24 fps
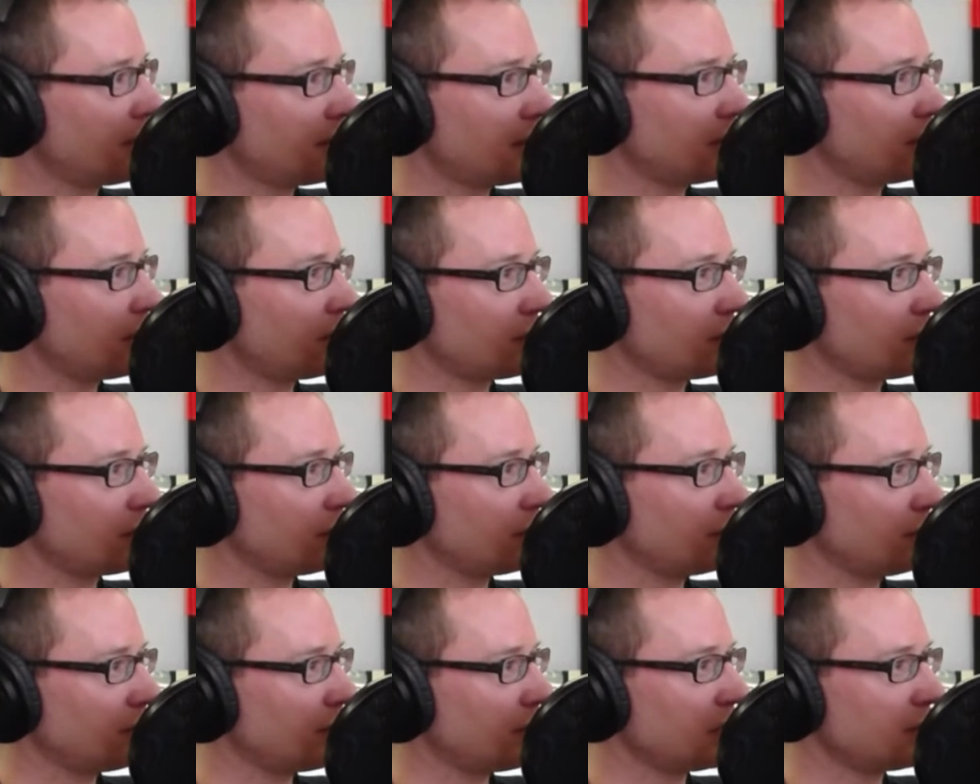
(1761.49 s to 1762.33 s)
thing
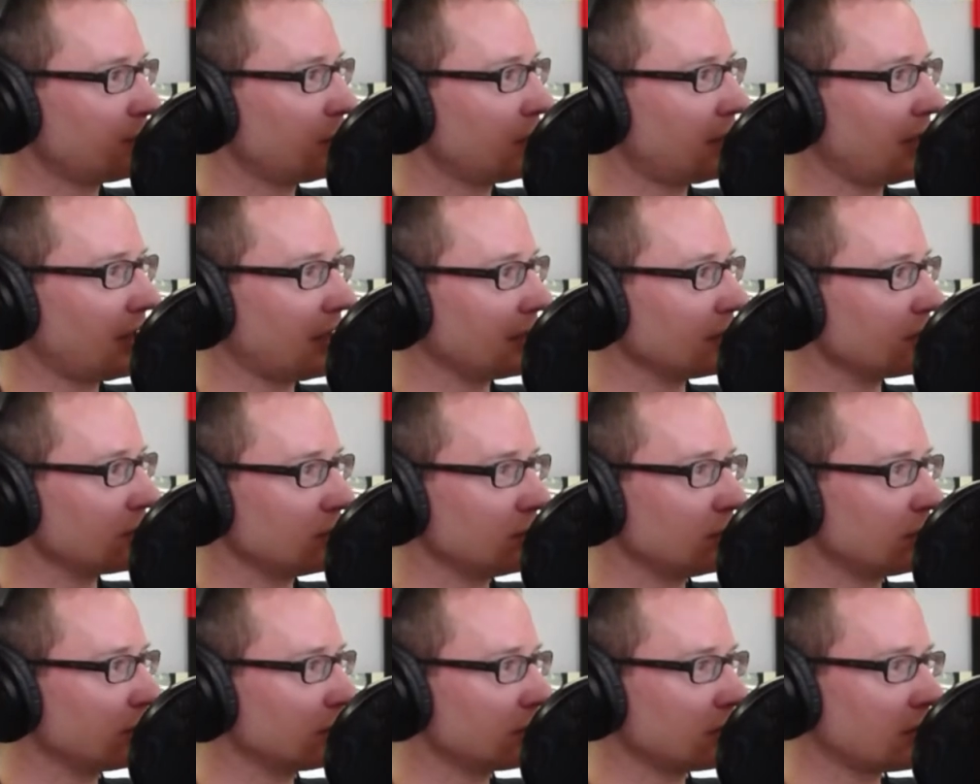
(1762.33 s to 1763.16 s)
through Facebook ads,
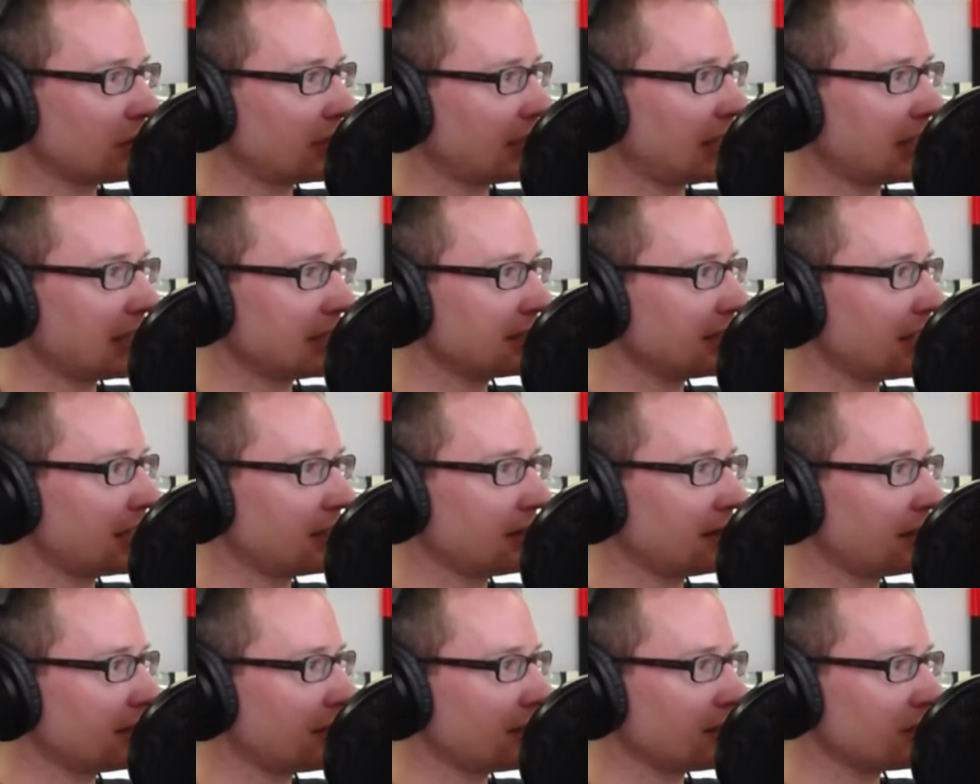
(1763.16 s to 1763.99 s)
and you can target
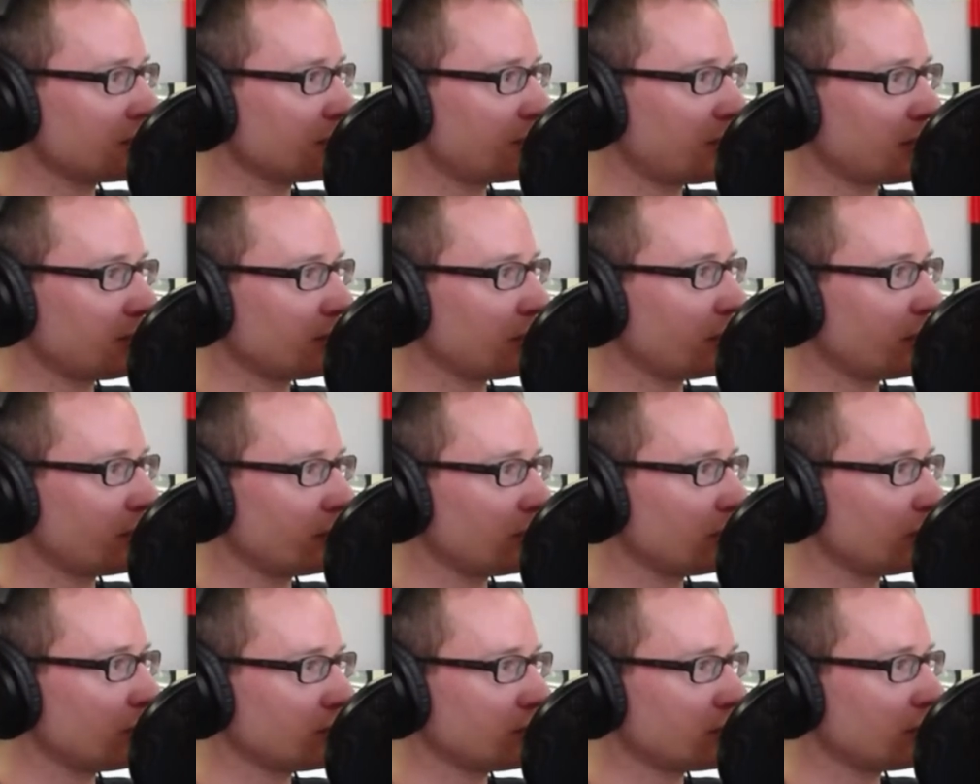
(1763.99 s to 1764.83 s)
exactly the kinds of people
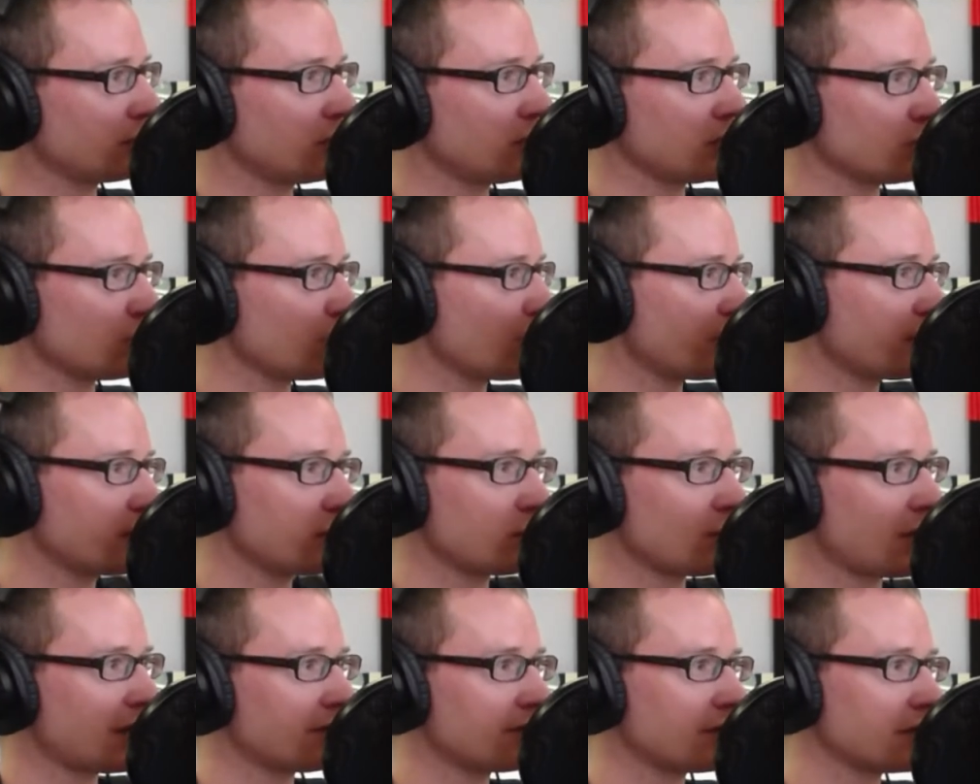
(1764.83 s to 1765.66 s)
that you want to reach, whether
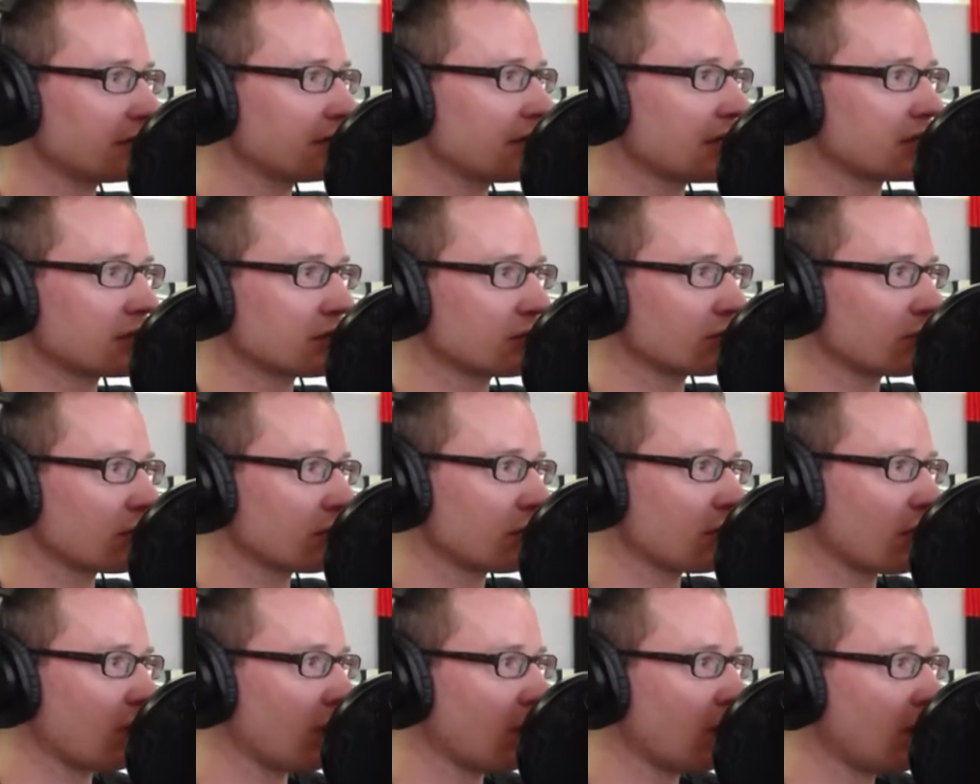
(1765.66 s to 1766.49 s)
you have their data or
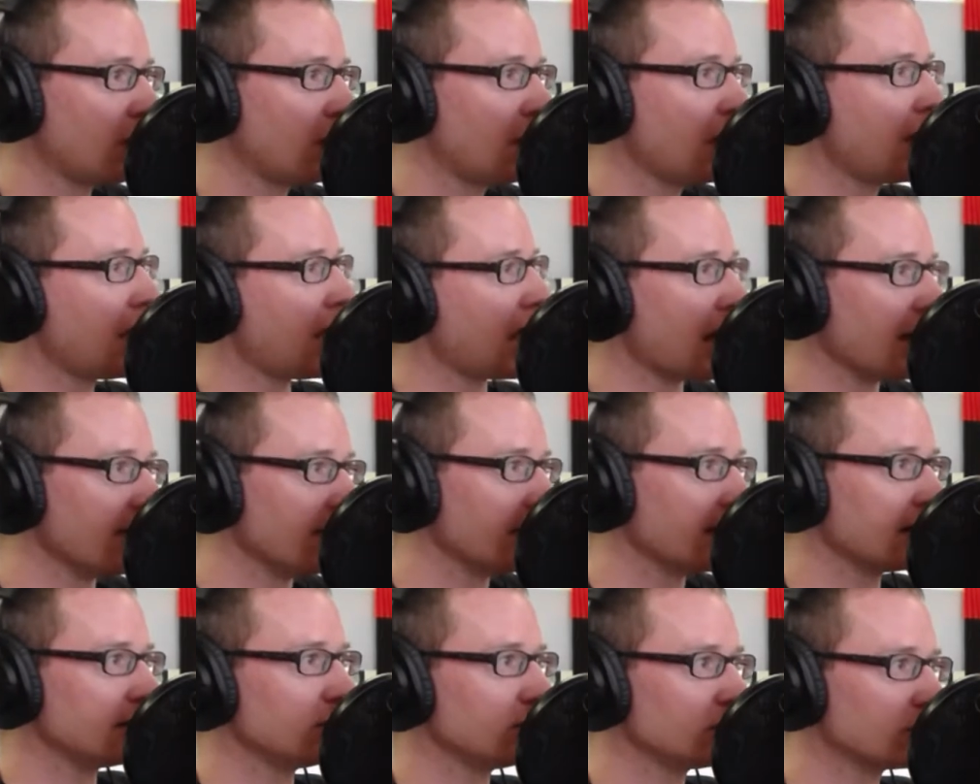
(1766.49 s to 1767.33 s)
not.
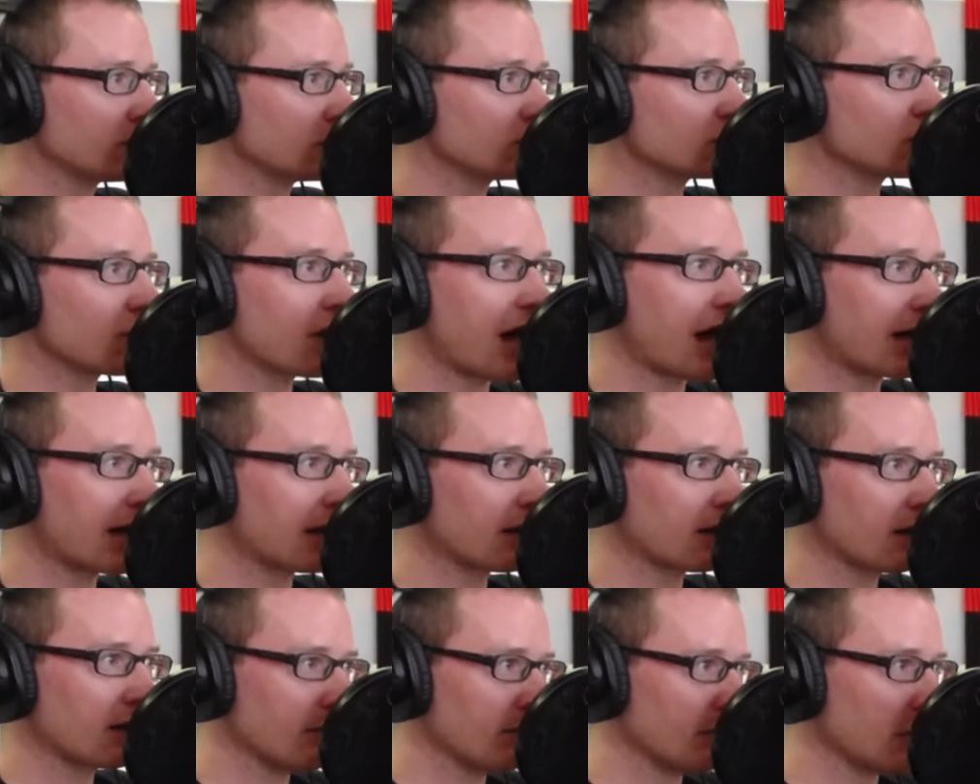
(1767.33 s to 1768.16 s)
And then you can
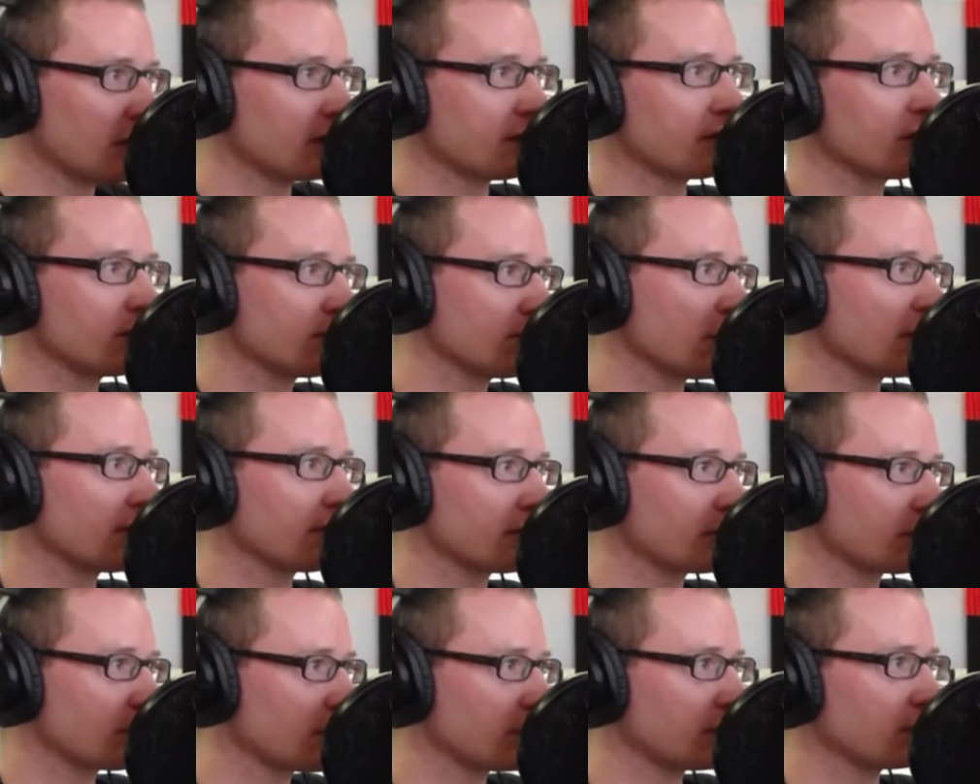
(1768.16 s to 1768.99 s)
track month on
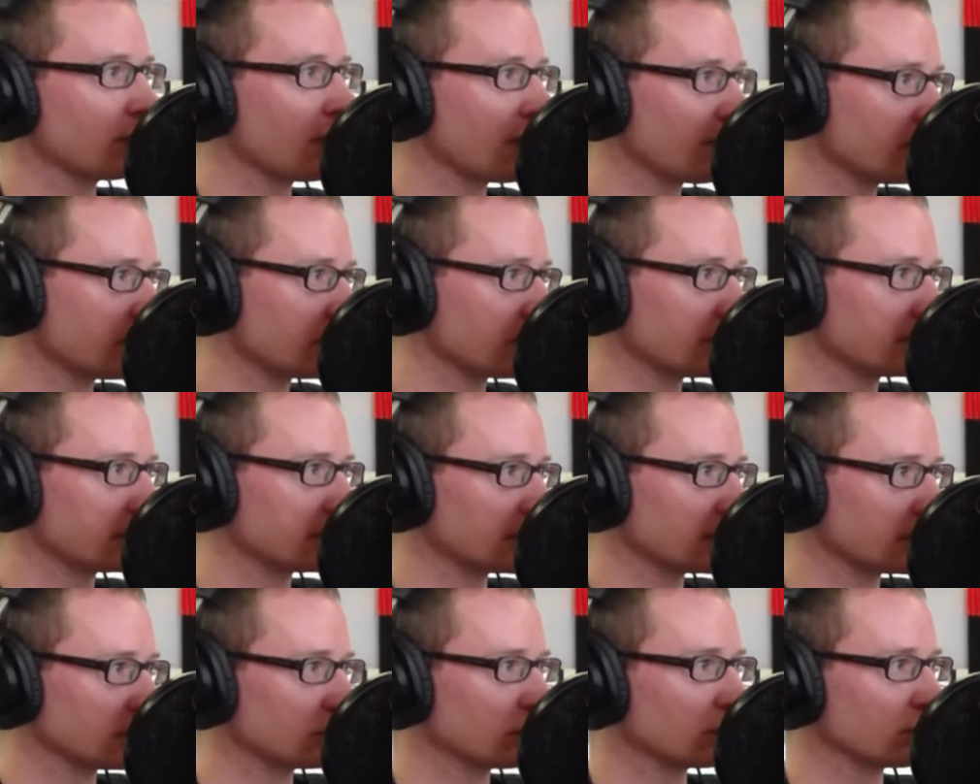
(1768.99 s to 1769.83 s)
month whether your
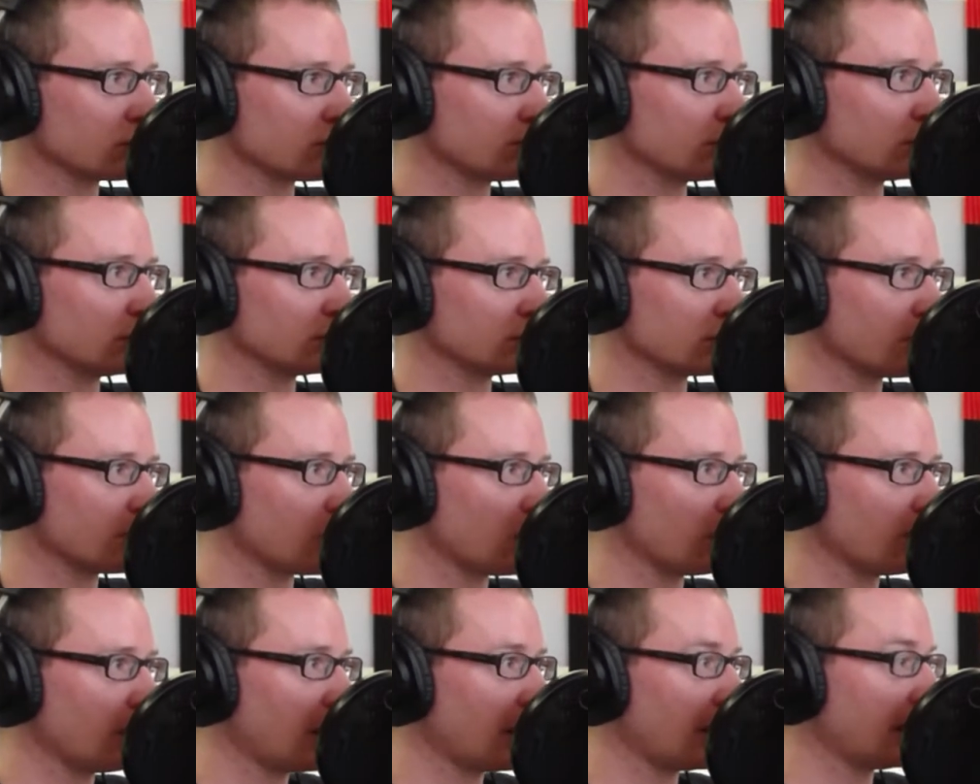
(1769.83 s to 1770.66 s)
advertising is contributing to
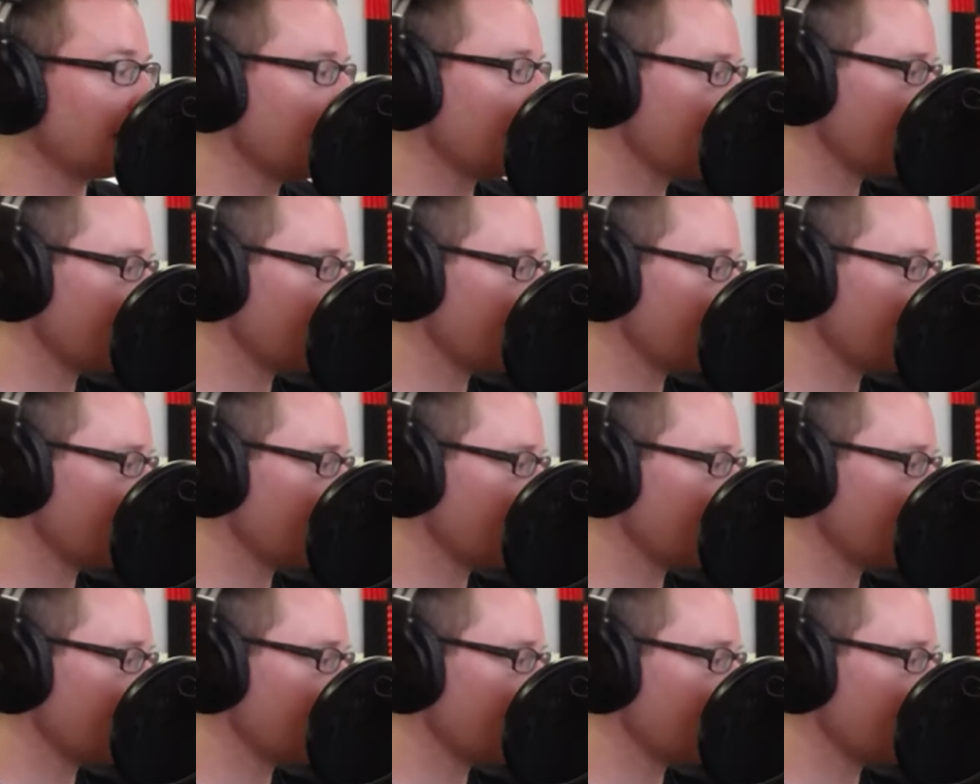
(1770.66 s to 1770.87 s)
bottom line.